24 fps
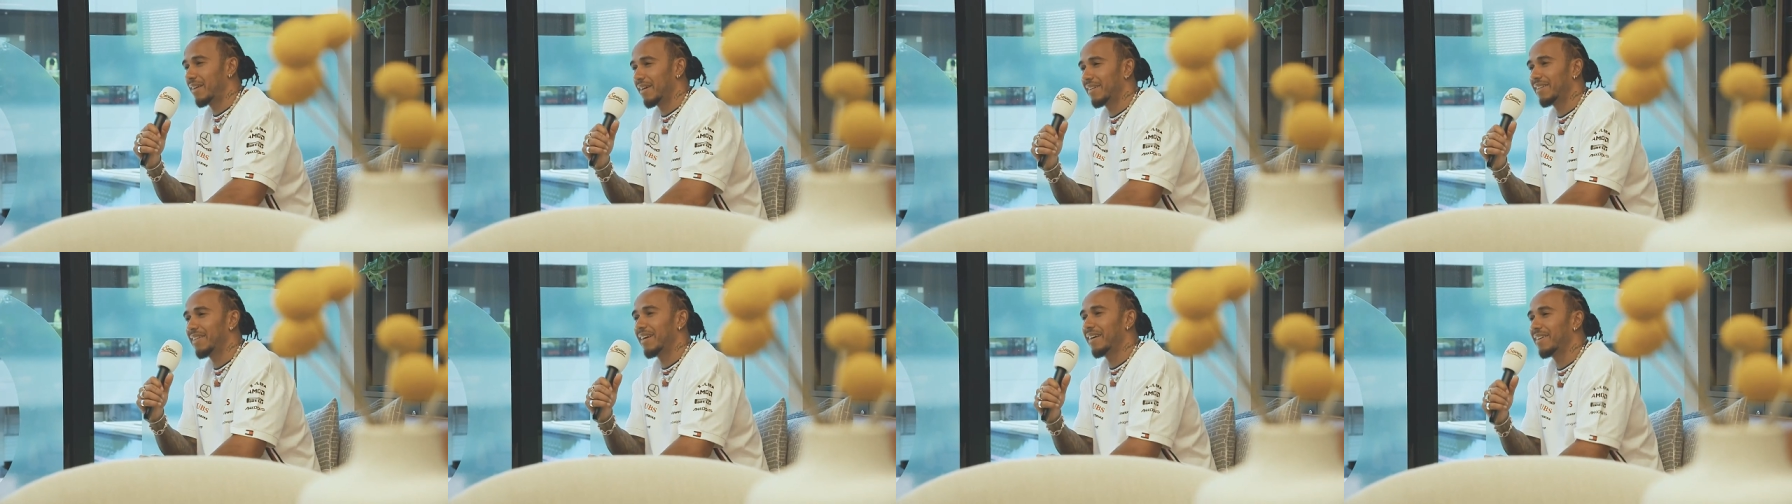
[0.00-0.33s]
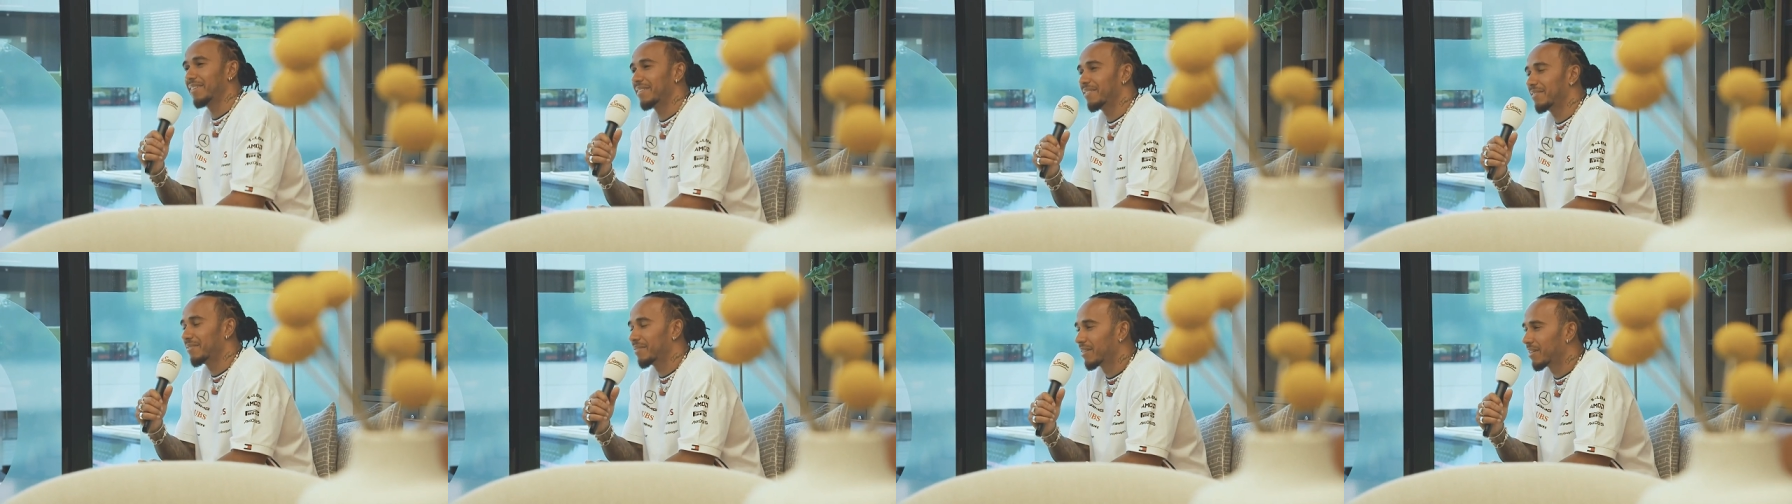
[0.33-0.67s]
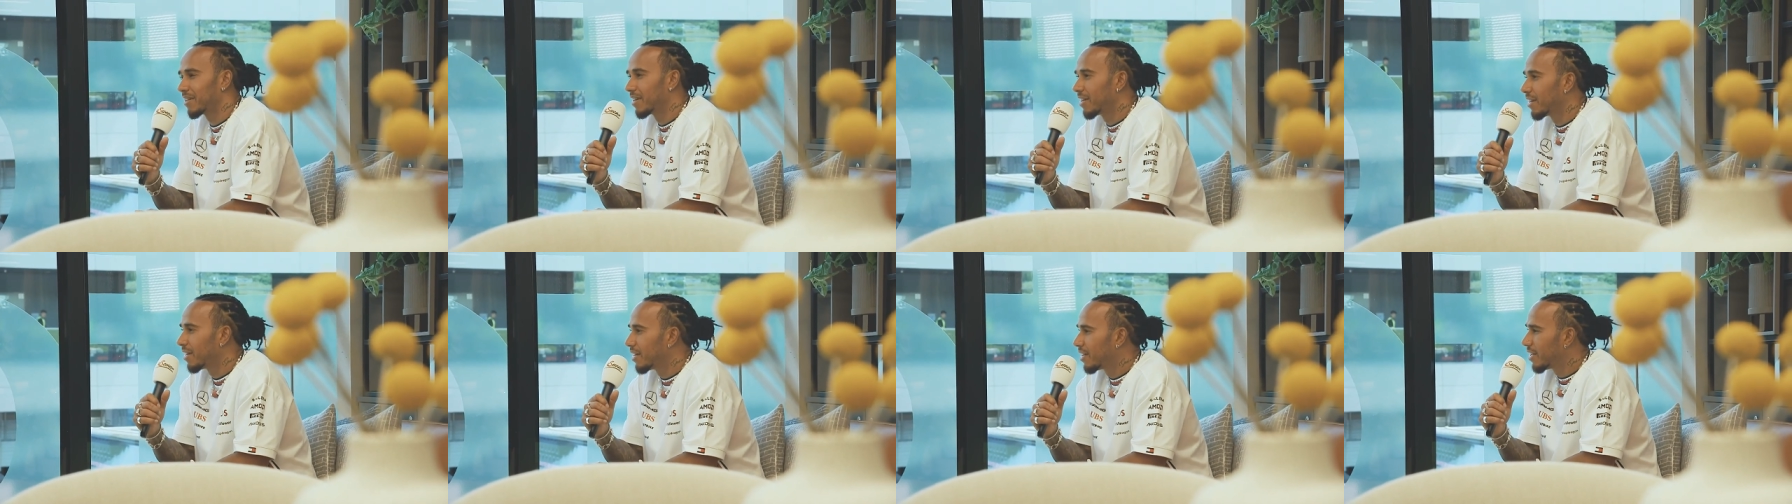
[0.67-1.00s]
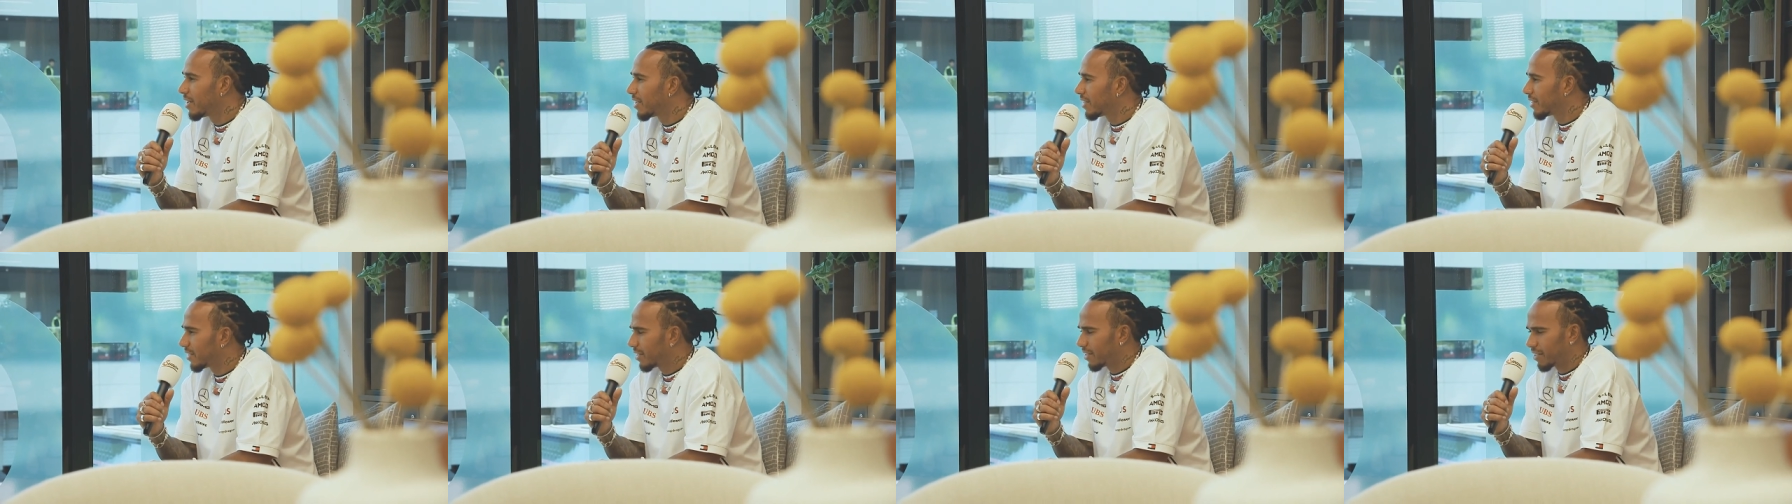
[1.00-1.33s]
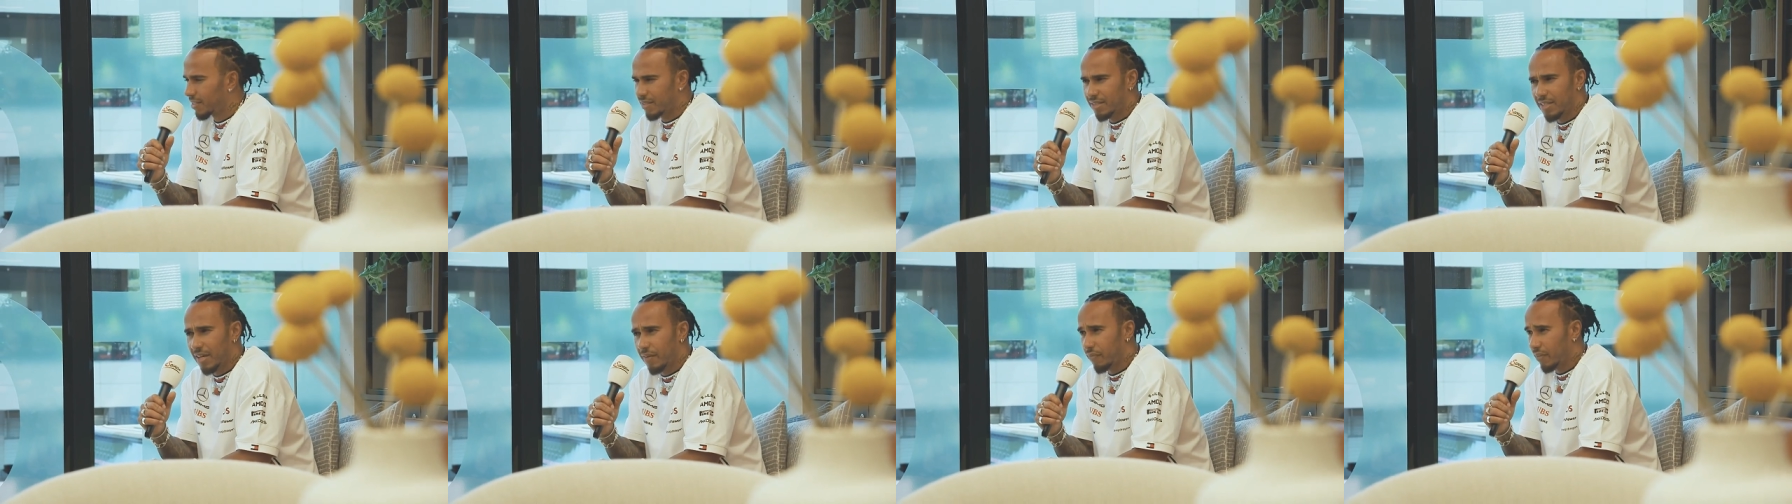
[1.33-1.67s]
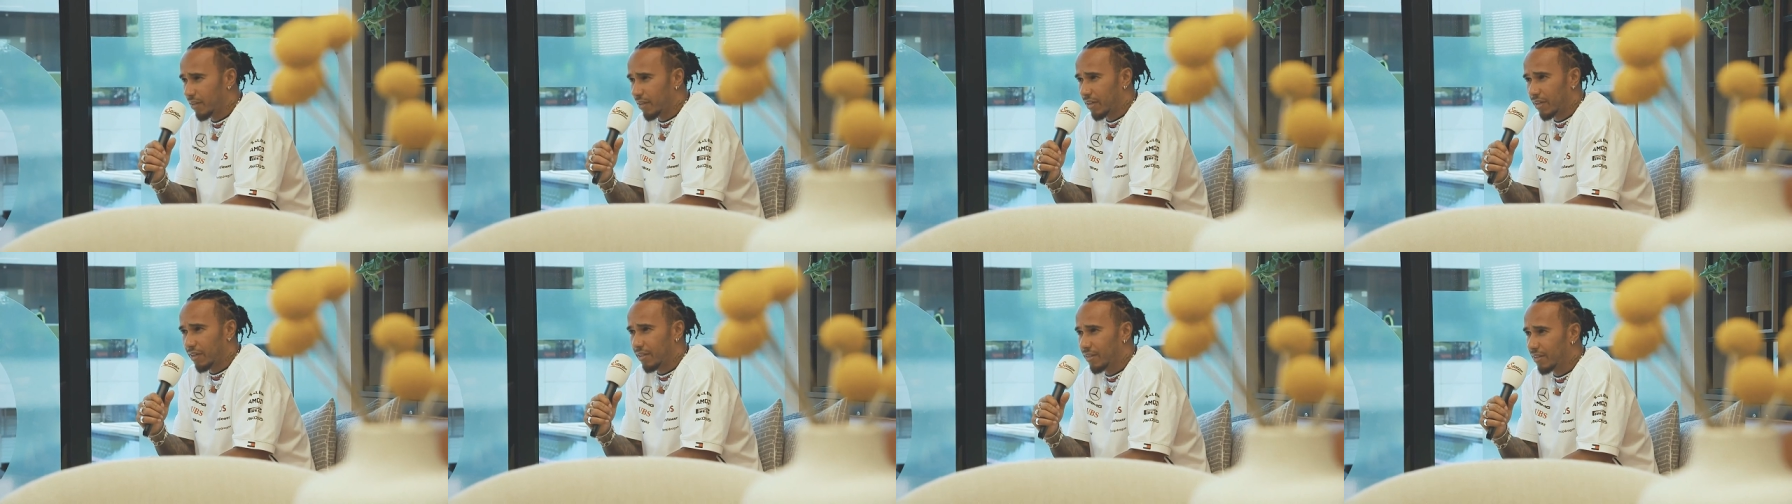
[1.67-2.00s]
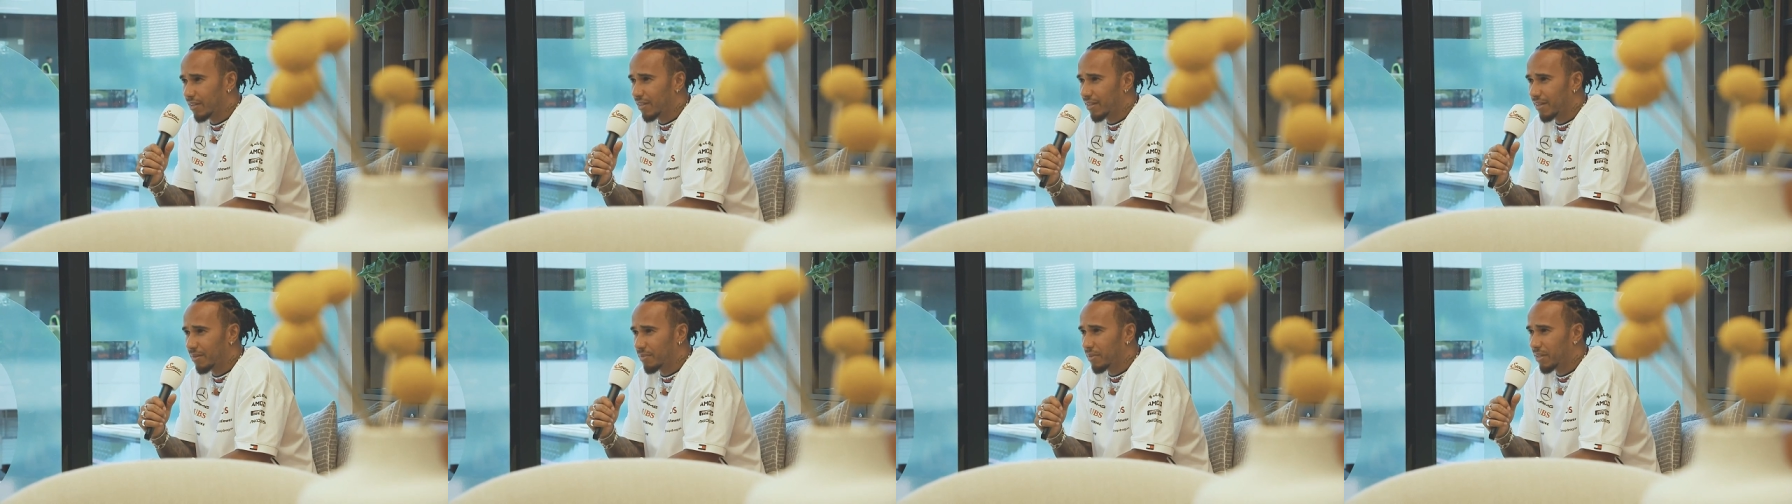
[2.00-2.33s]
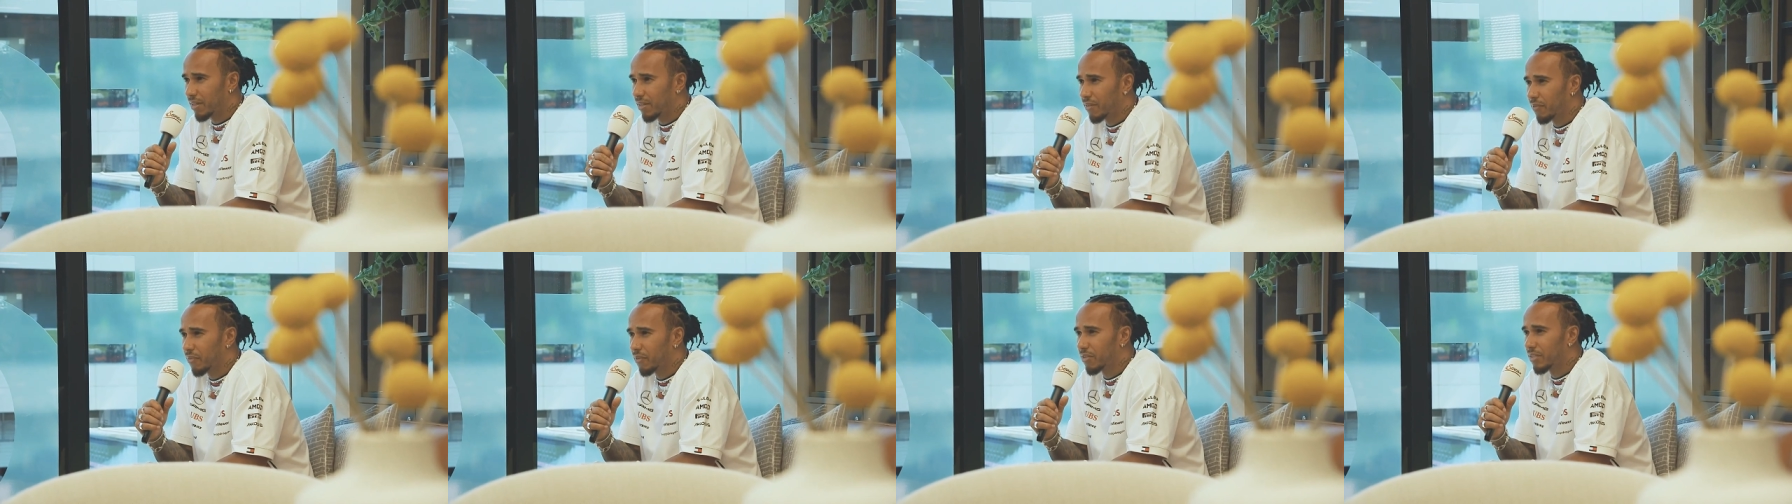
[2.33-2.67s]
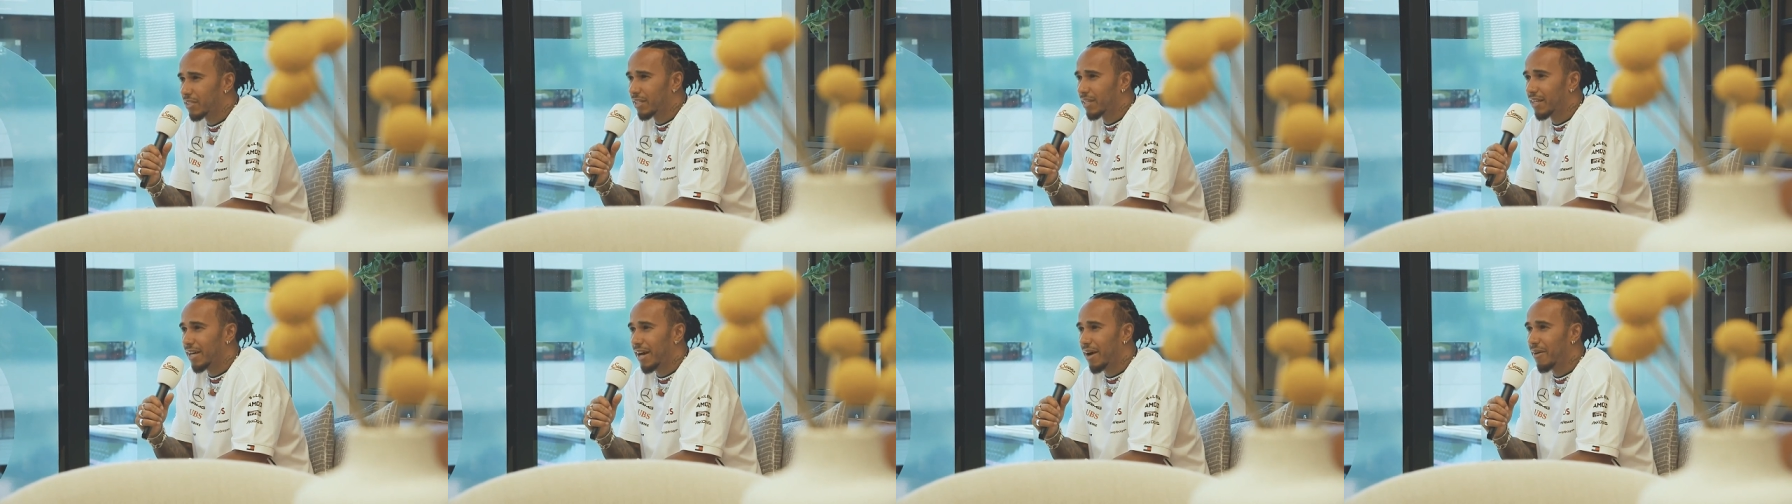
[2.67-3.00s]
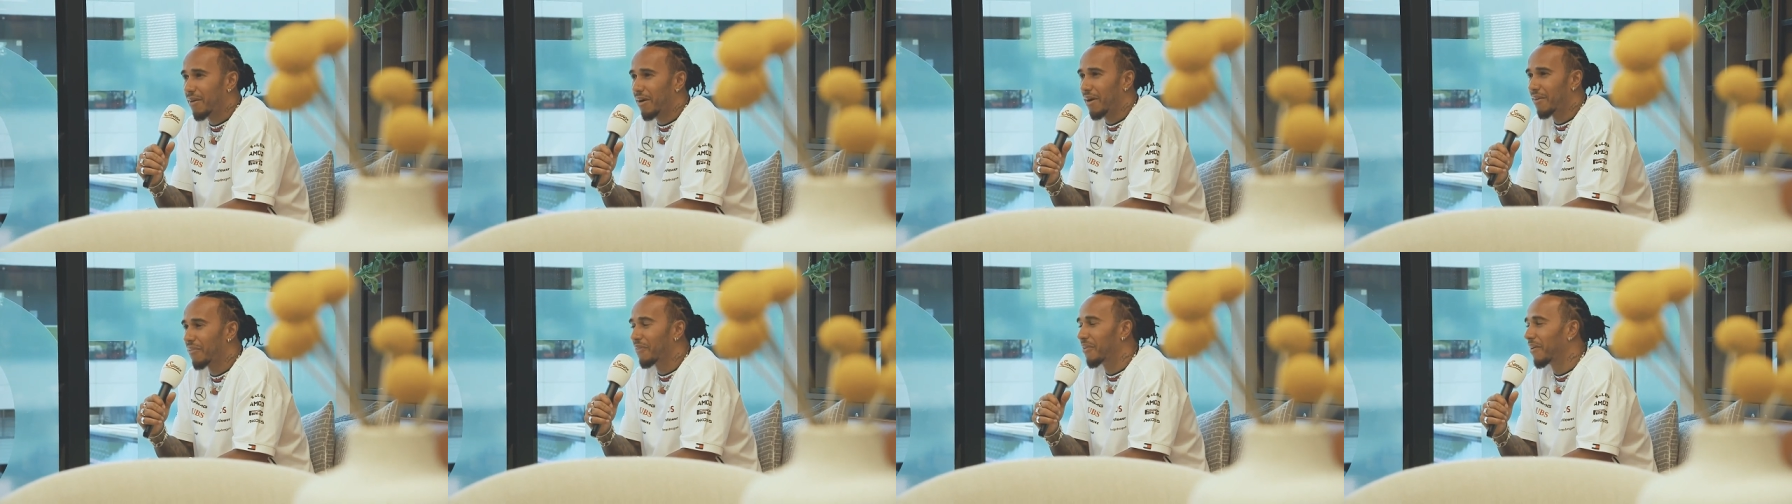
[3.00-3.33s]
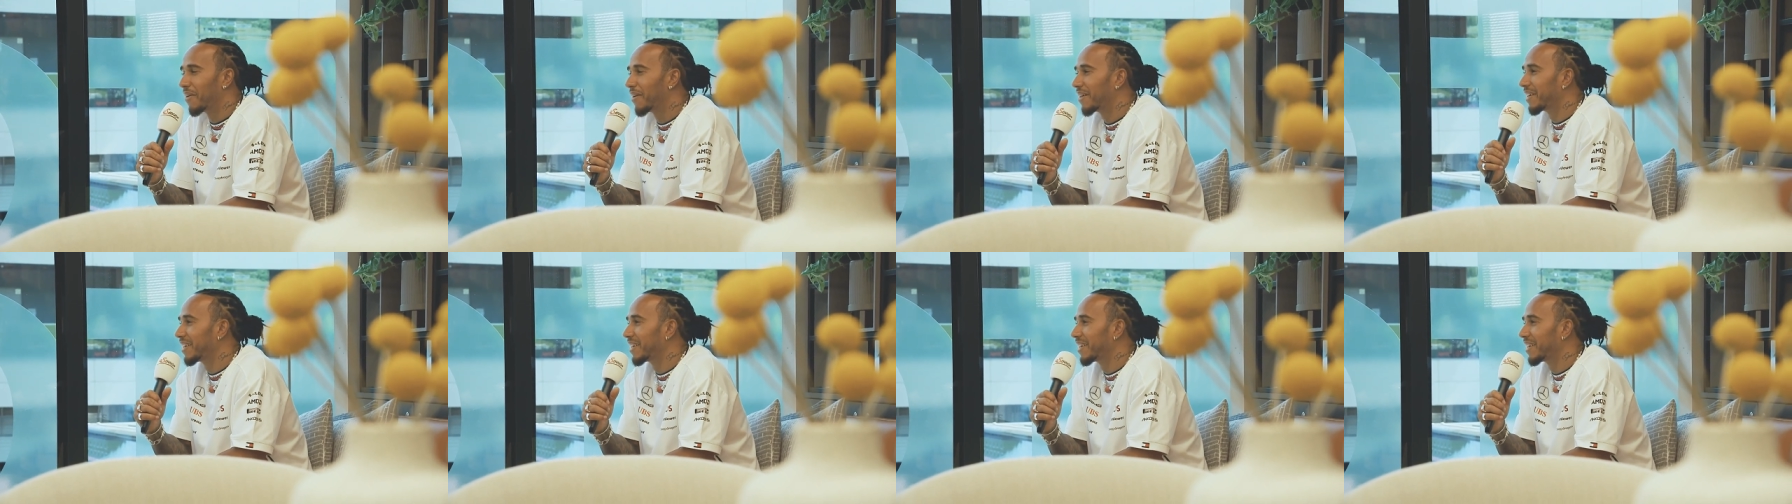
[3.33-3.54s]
I like that. Definitely. I mean, if you see how I've